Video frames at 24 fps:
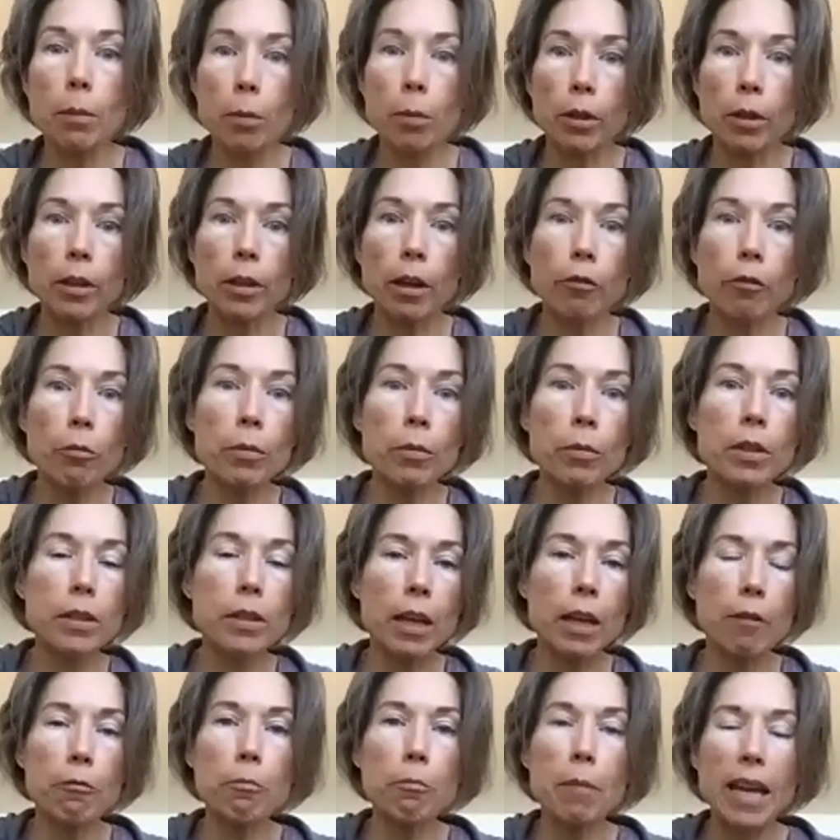Our governments
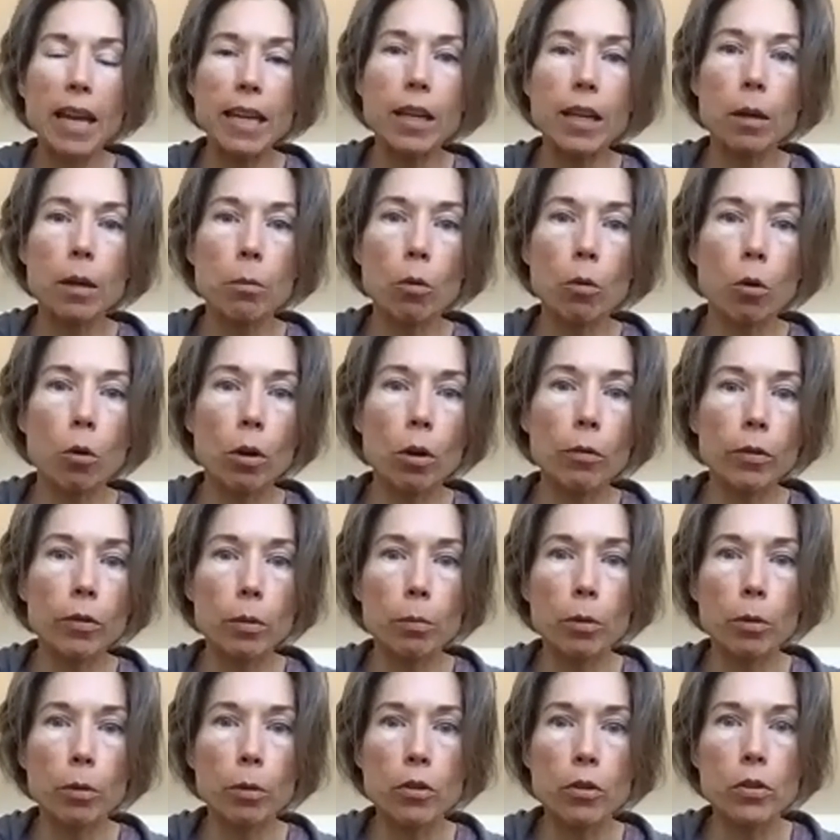have made it more of an
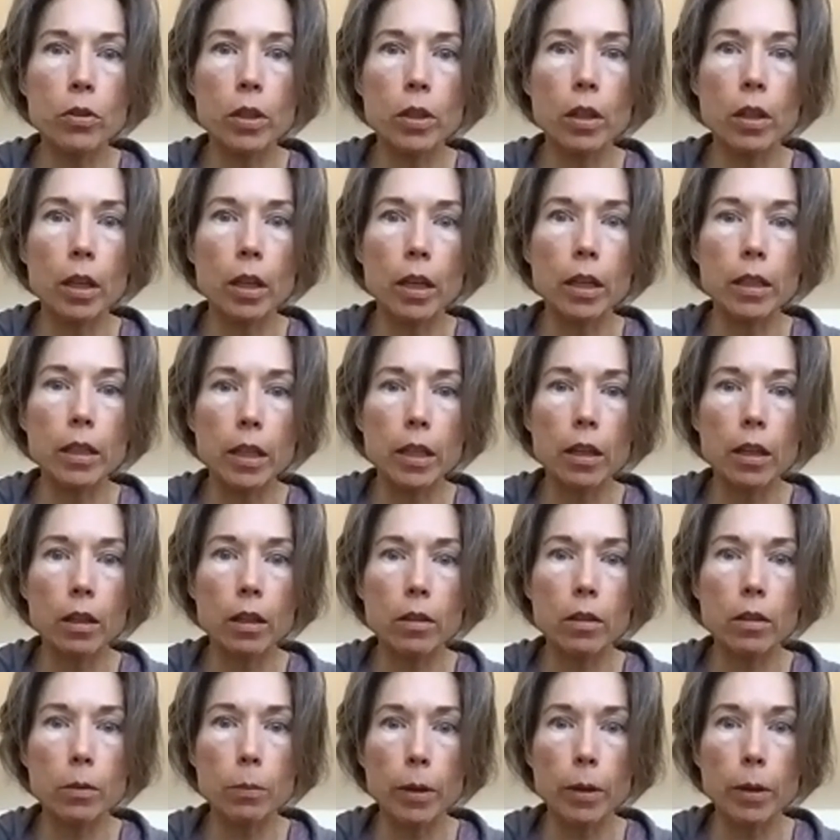emergency than it needed
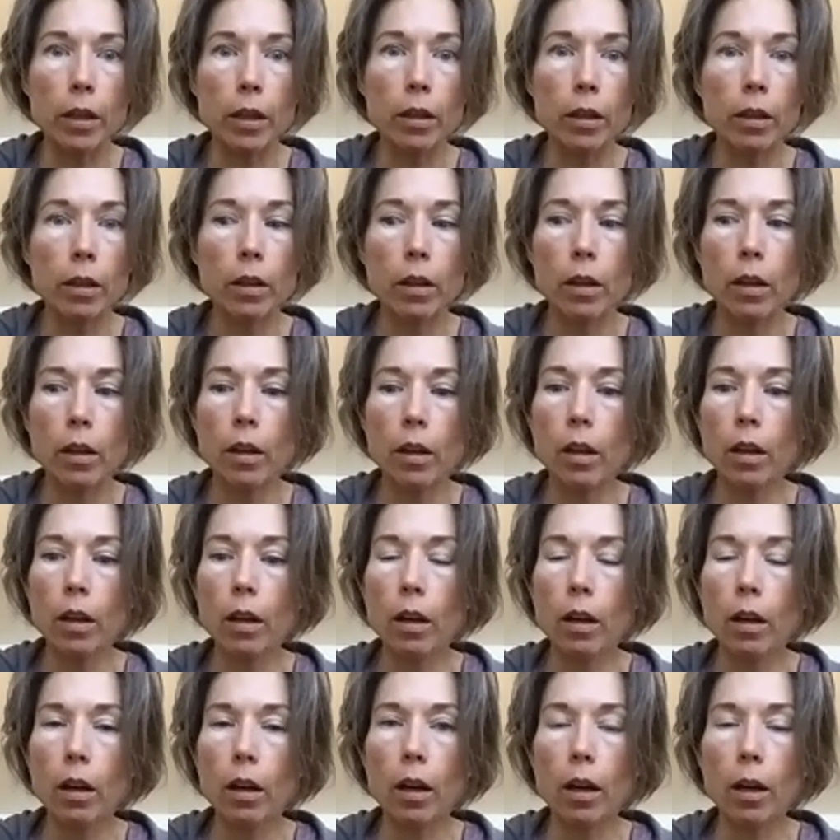to be.
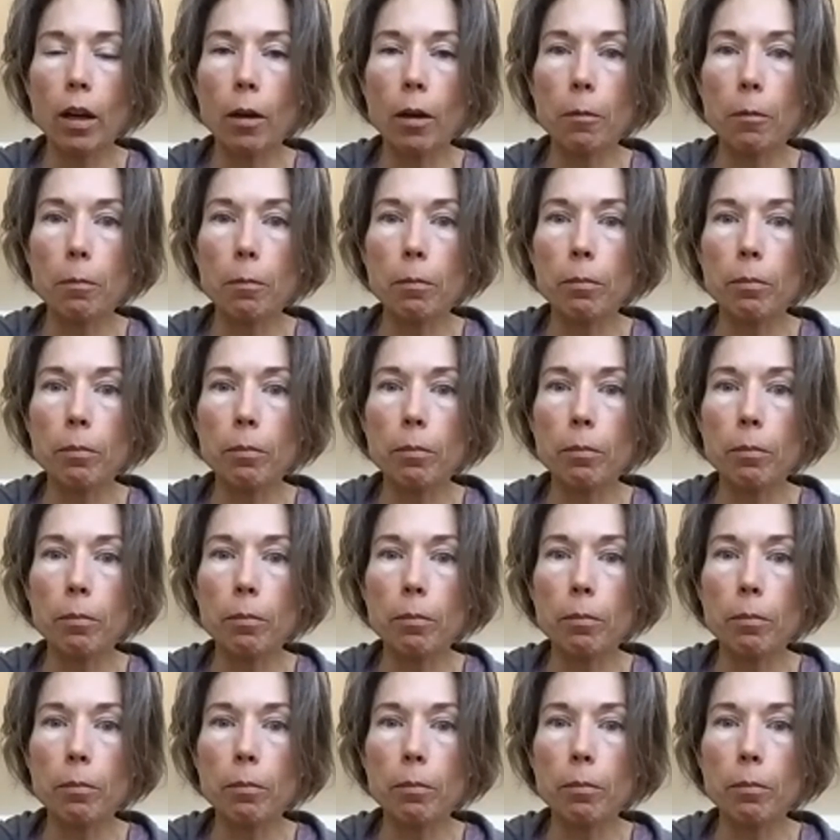A